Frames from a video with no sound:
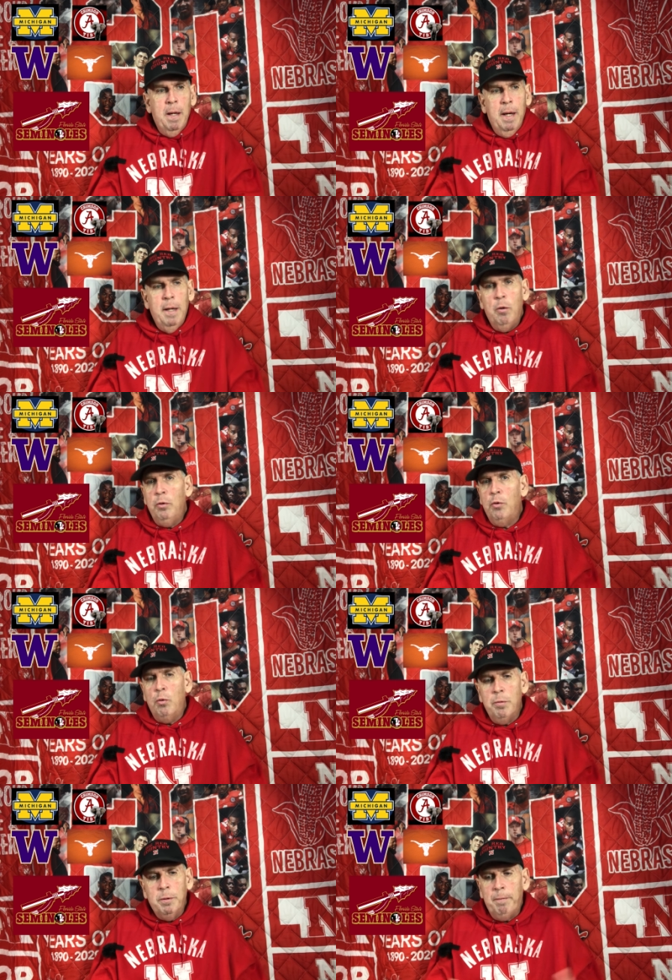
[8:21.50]
and
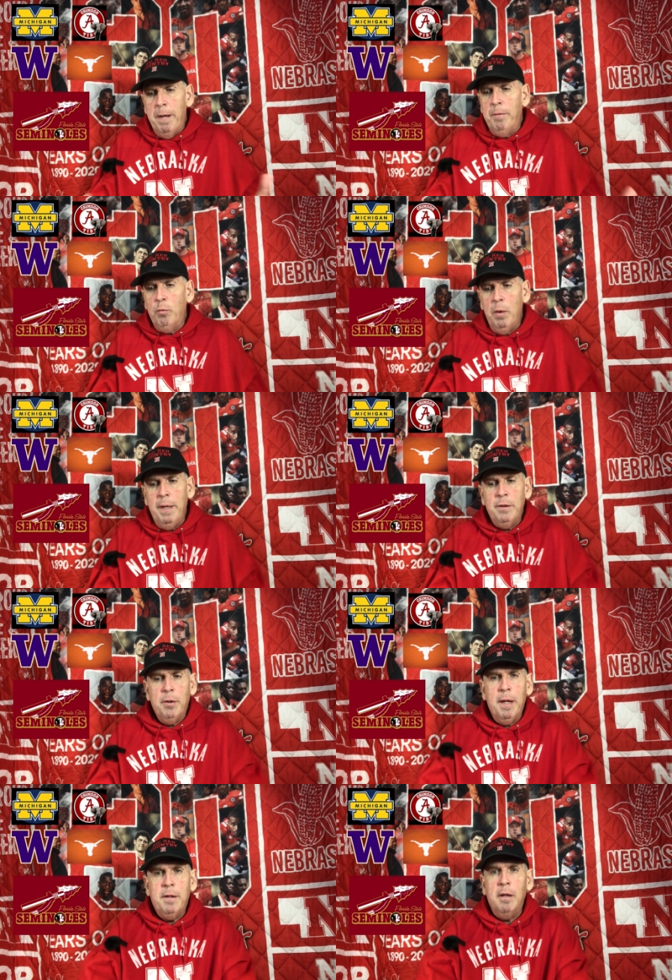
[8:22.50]
Georgia was favored to win,
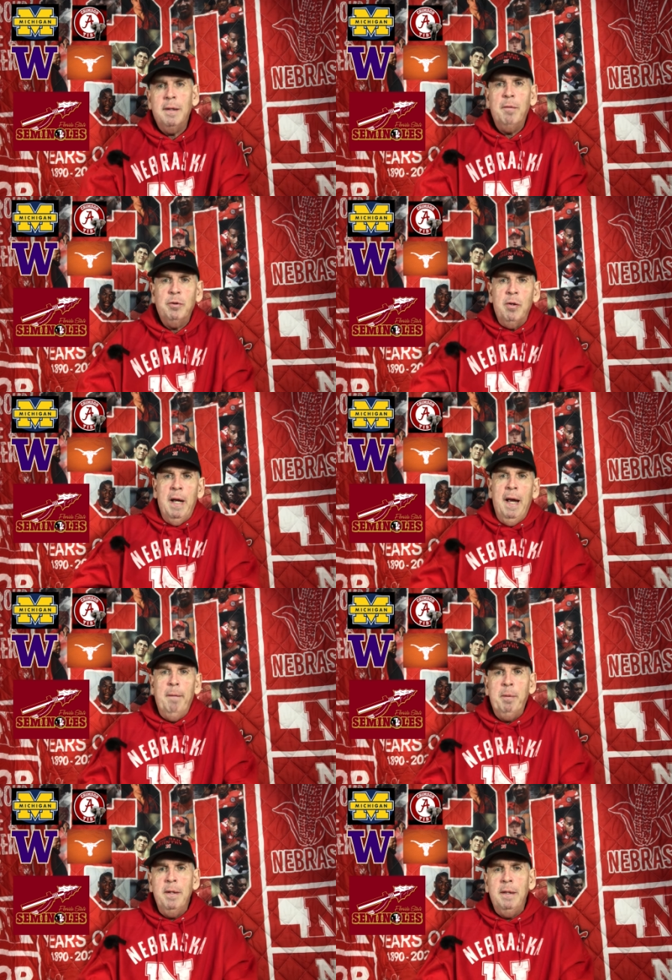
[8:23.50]
so they thought that was going to
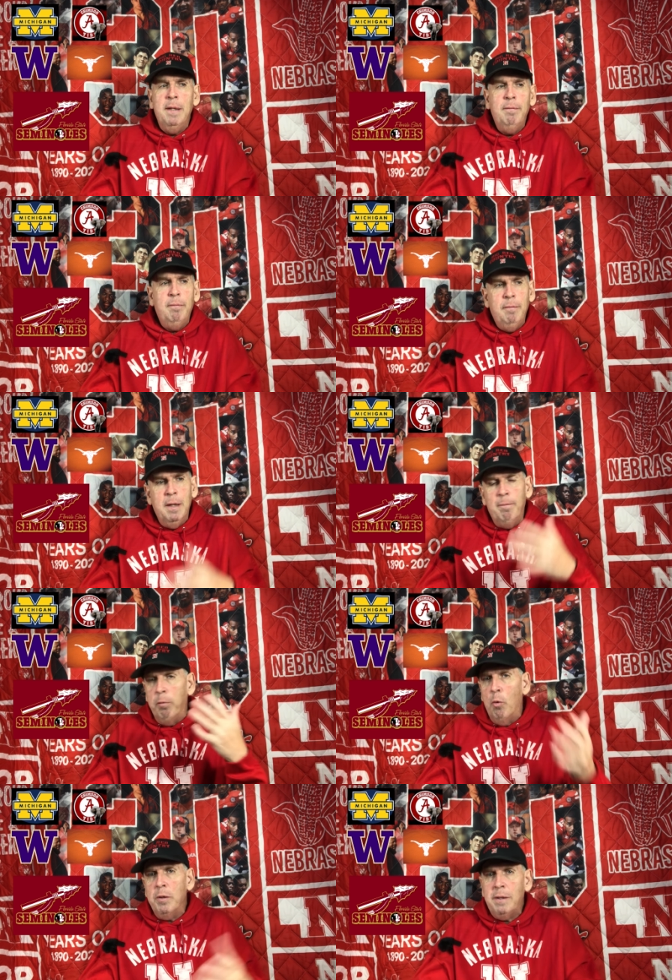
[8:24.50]
happen. Then then
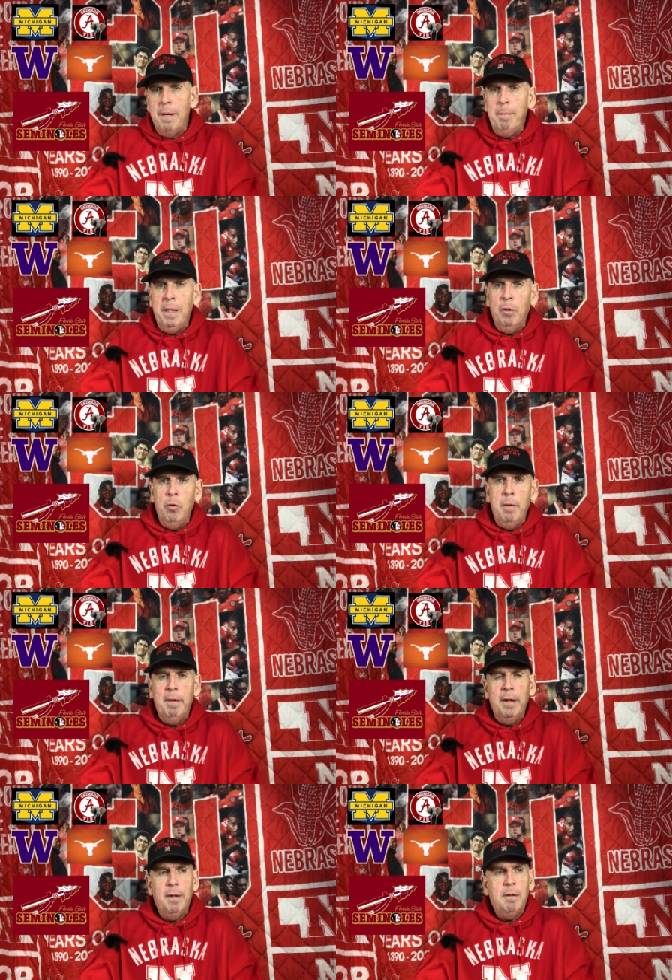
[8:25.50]
Florida State beat
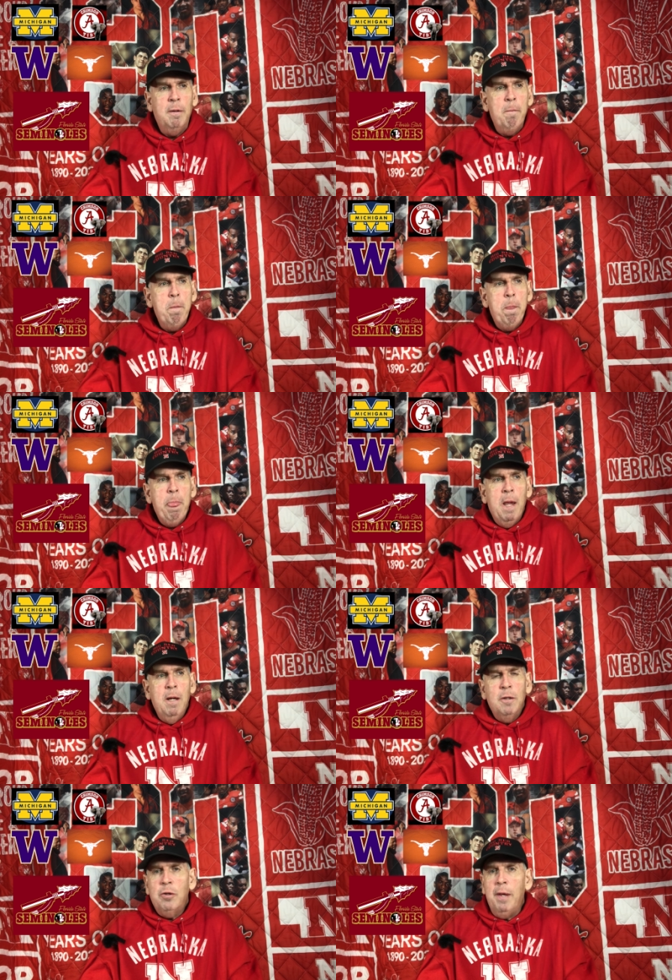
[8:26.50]
Louisville,
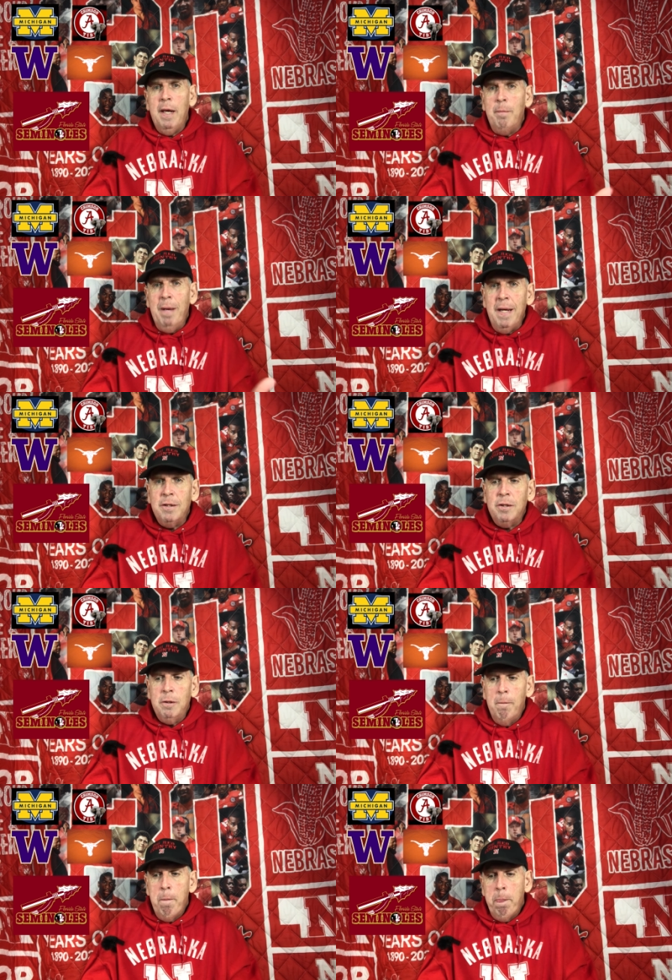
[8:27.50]
so they had a
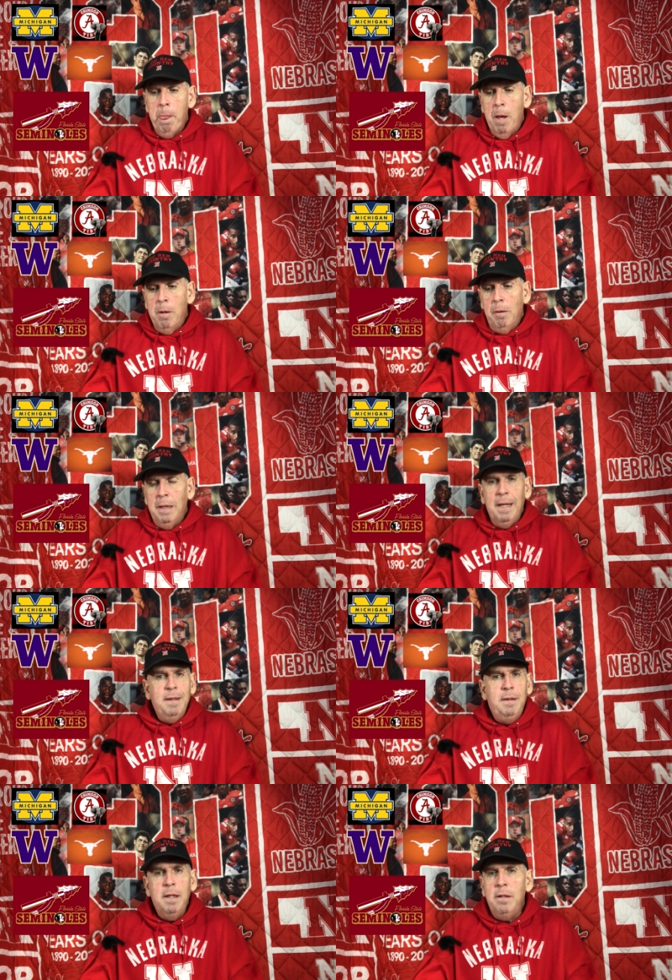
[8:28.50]
mess,
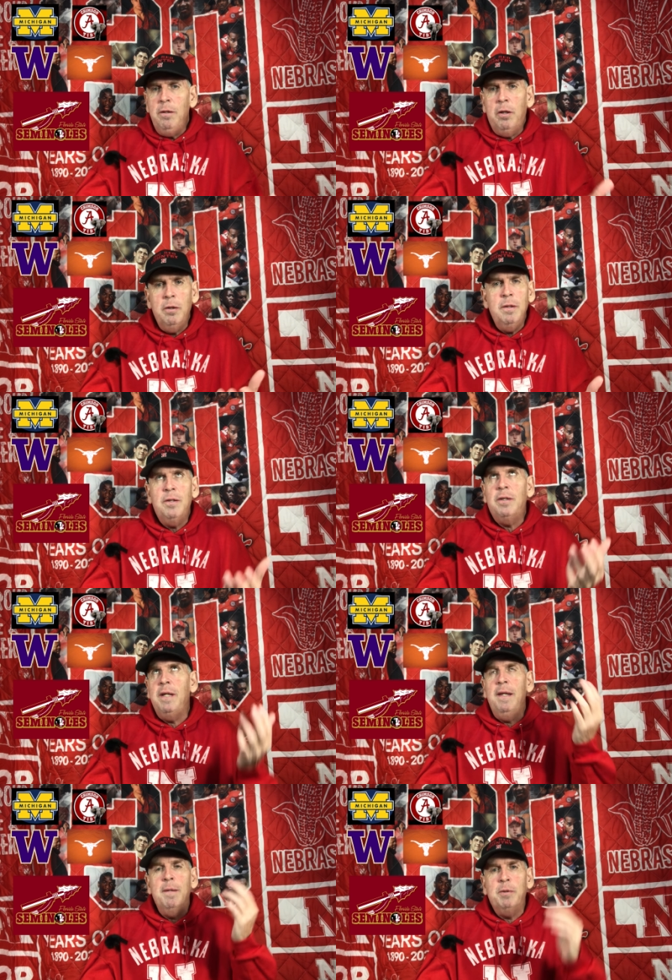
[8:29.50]
and didn't couldn't
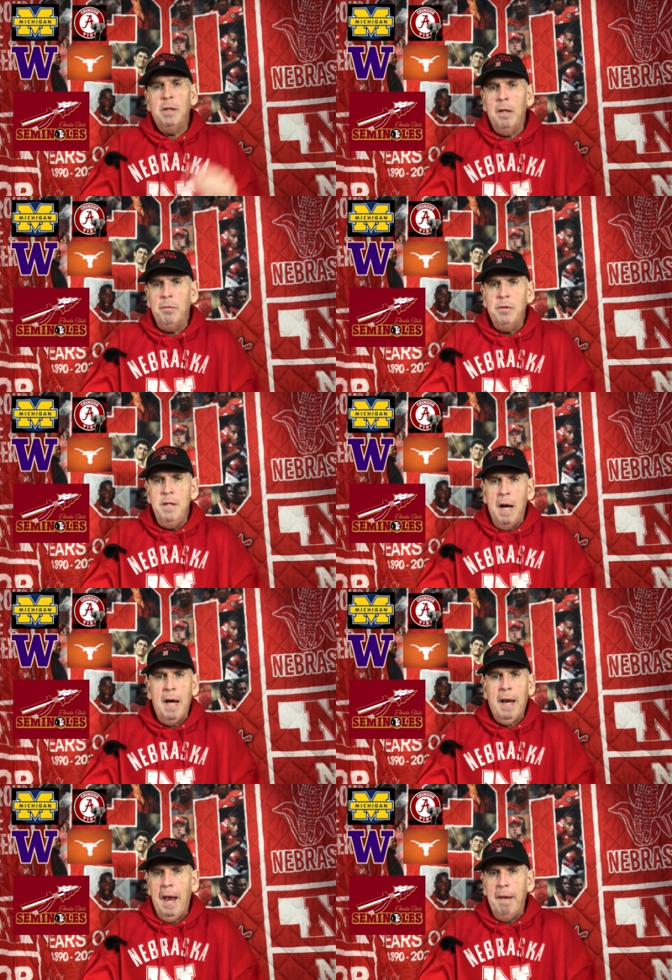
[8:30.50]
see themselves
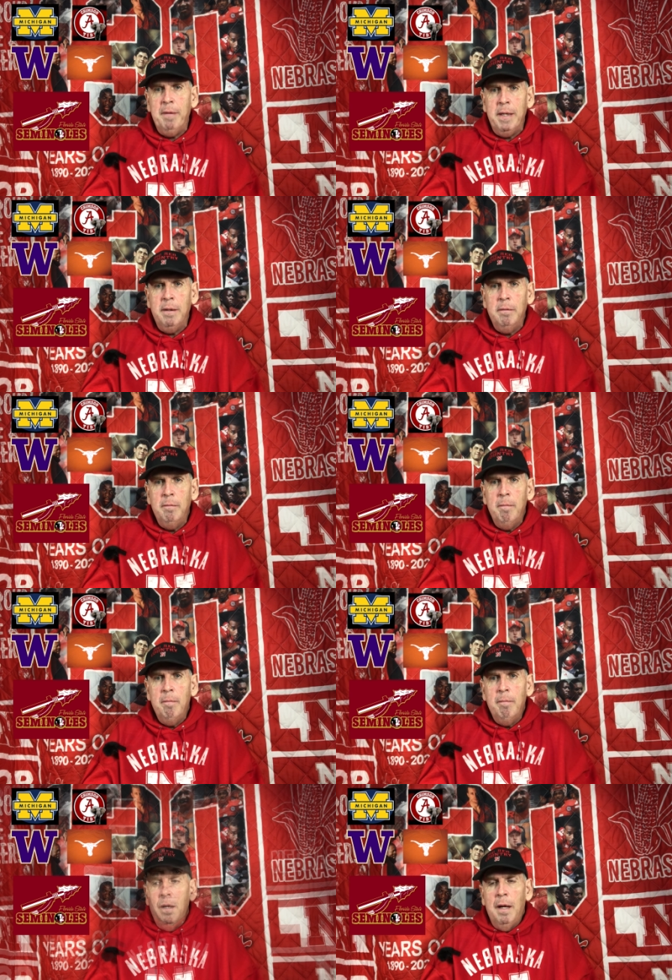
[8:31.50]
not having
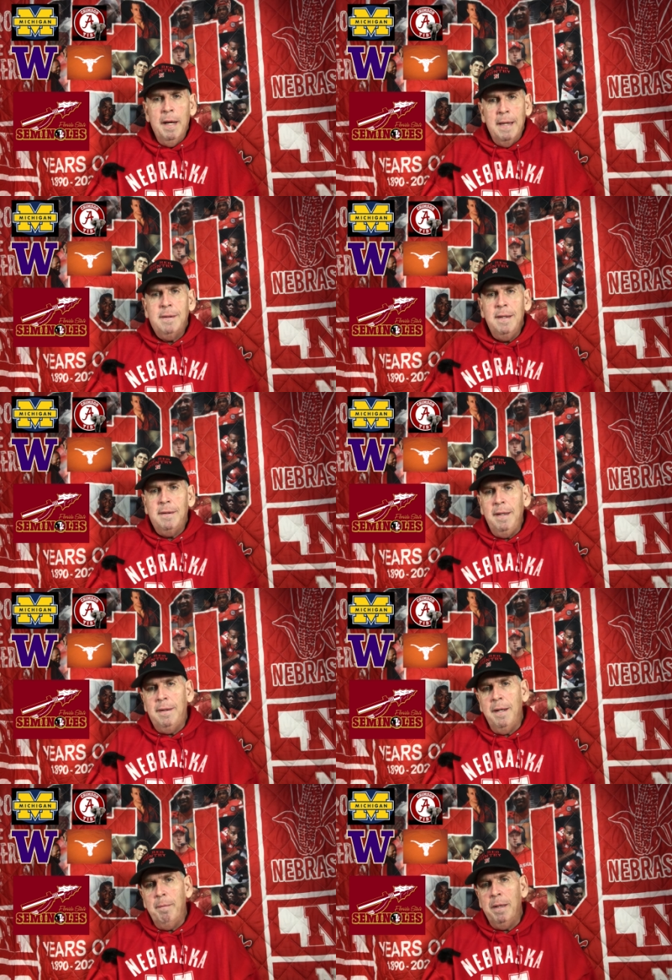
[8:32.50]
an SEC
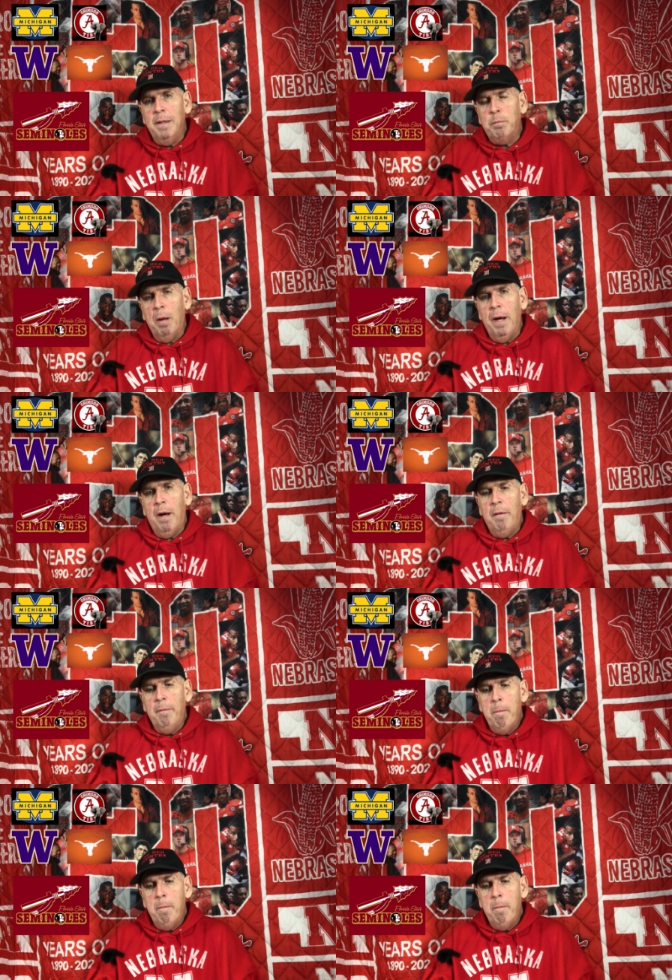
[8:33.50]
team in this playoff.